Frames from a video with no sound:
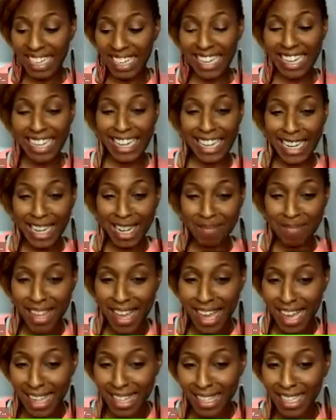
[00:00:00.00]
And I'm
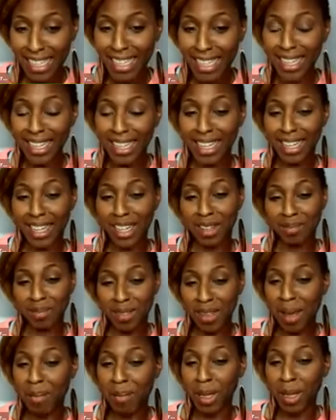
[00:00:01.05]
that
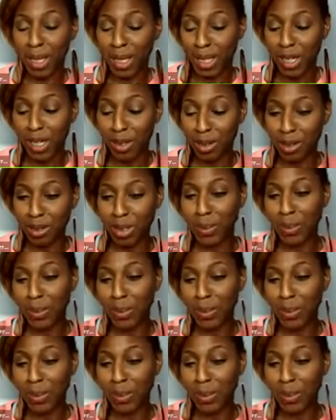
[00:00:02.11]
millennial